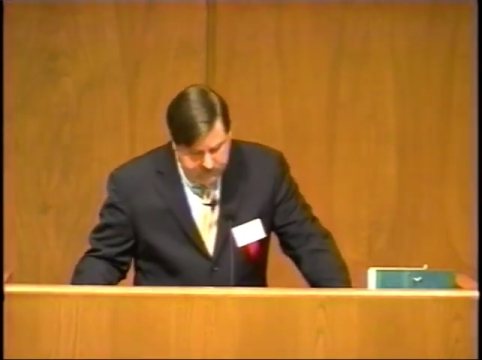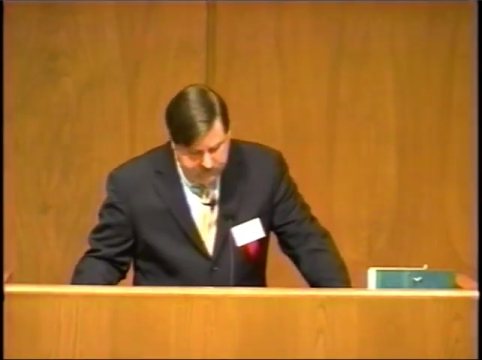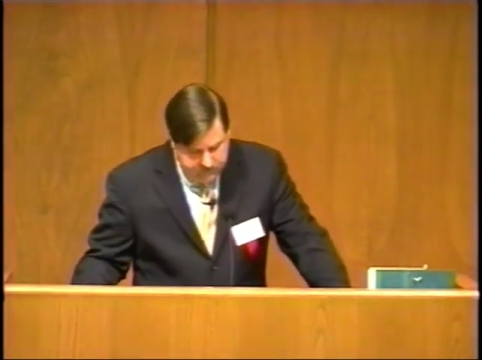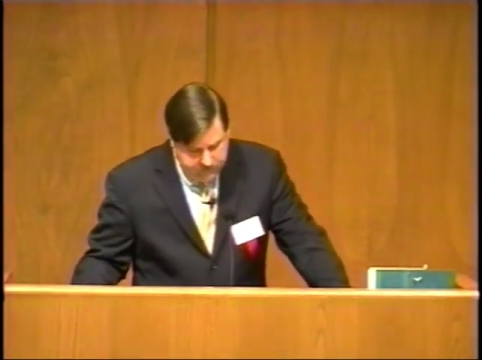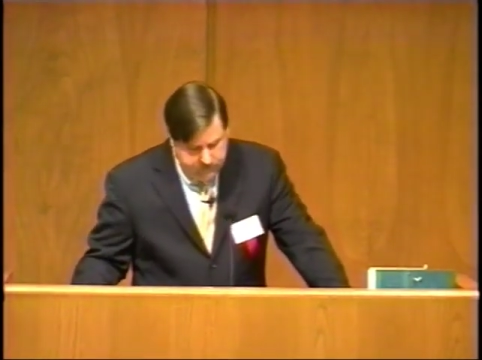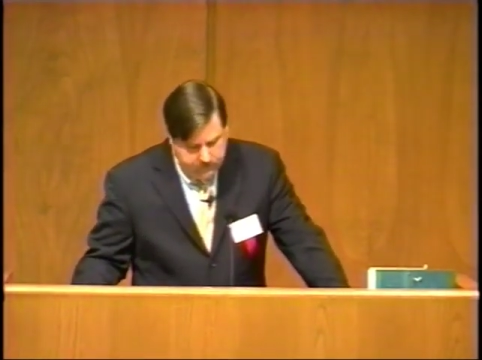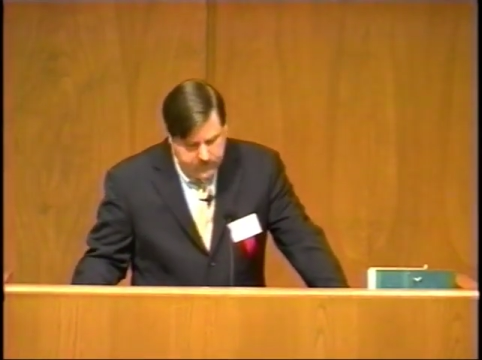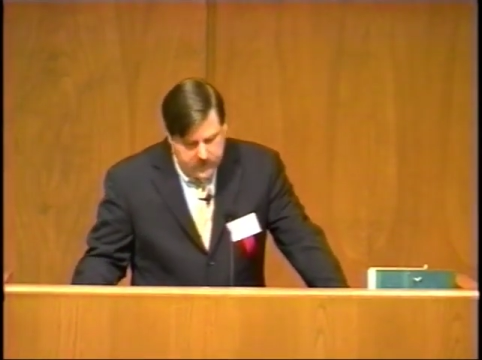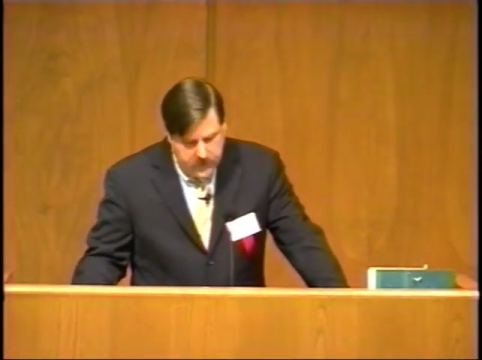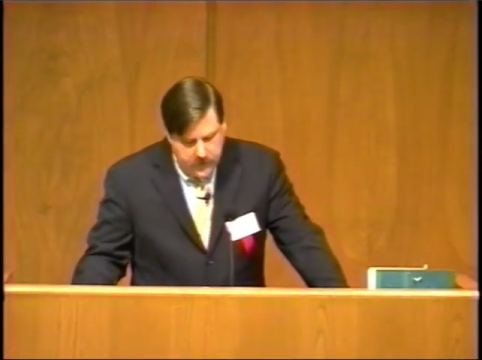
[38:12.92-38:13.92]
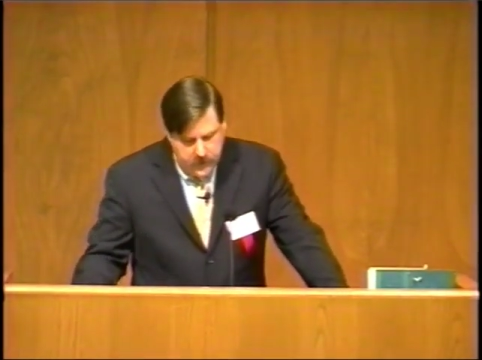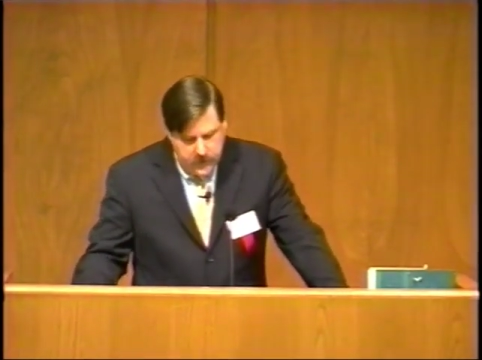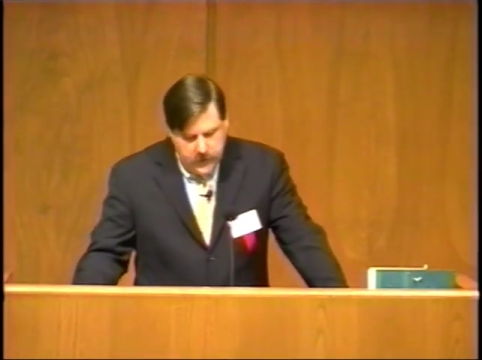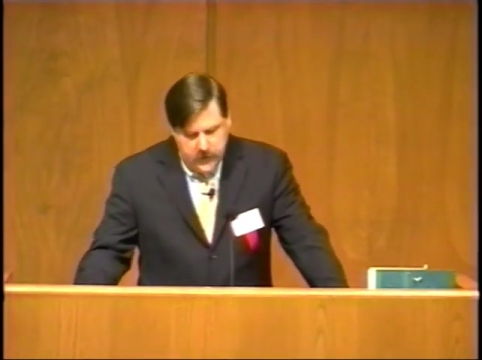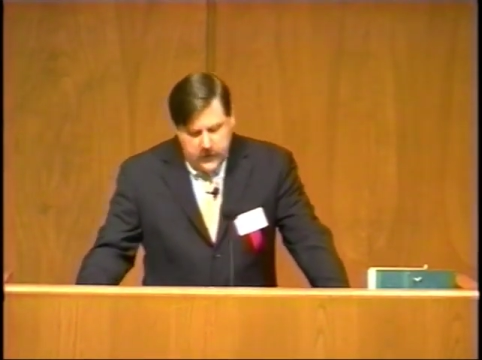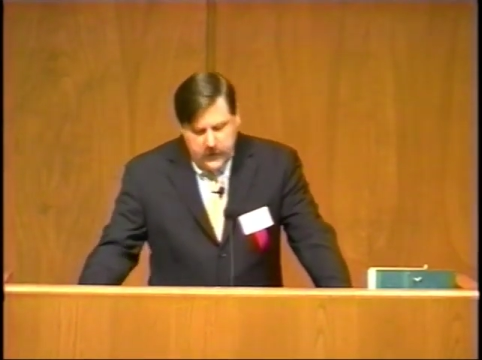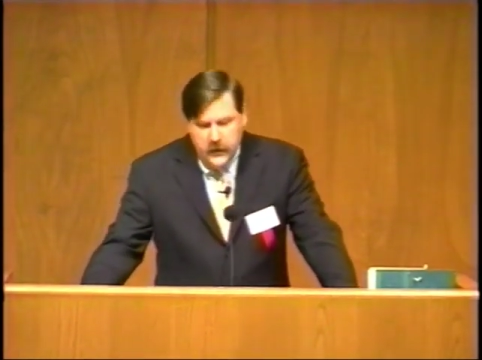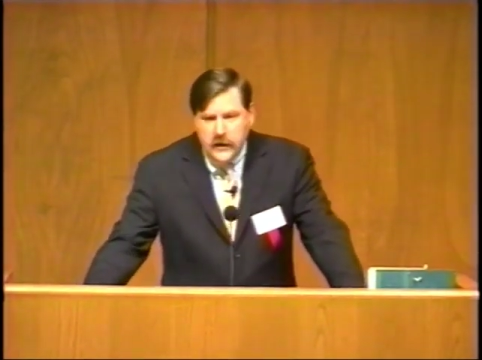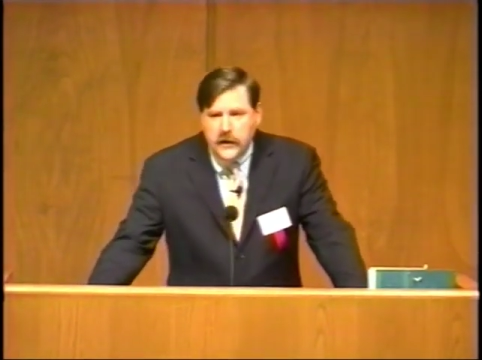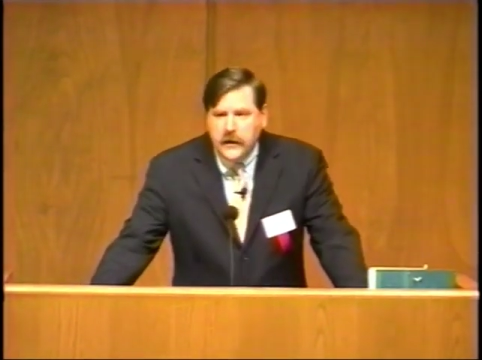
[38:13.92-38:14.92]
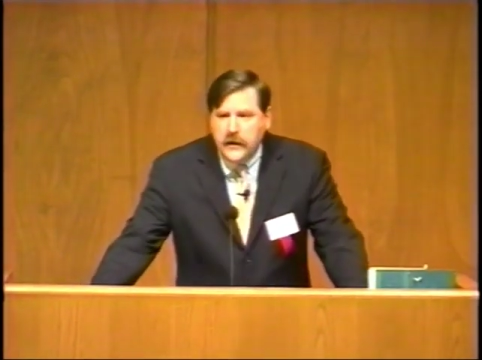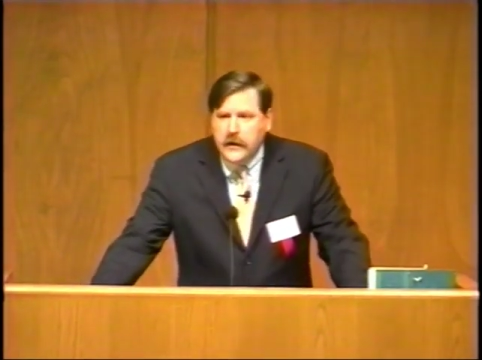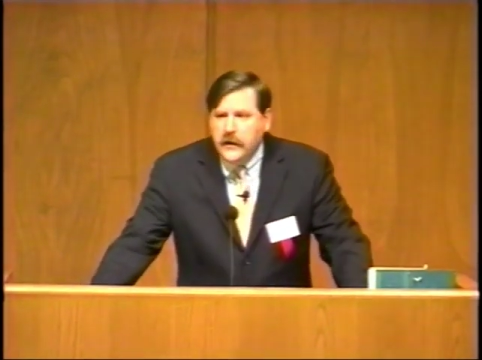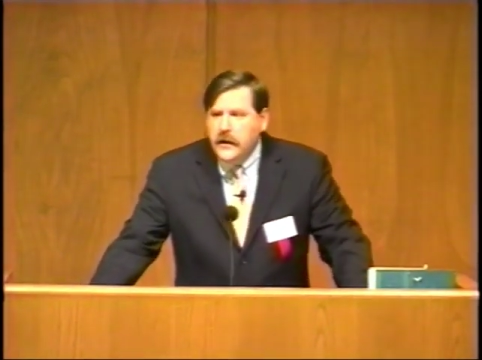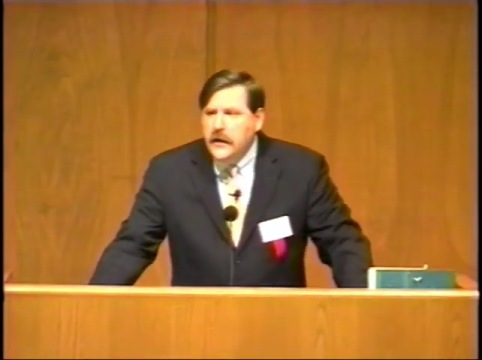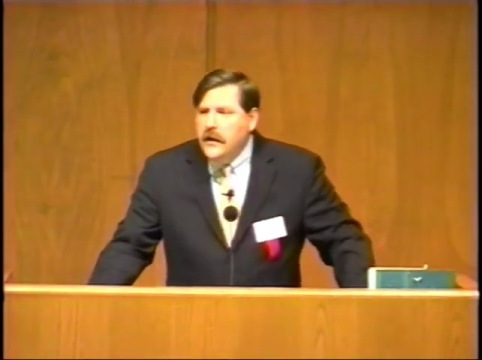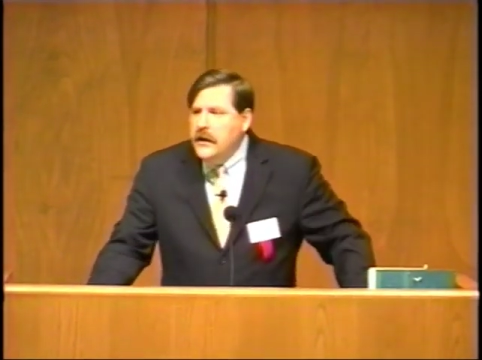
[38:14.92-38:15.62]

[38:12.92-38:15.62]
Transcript: (no one is talking)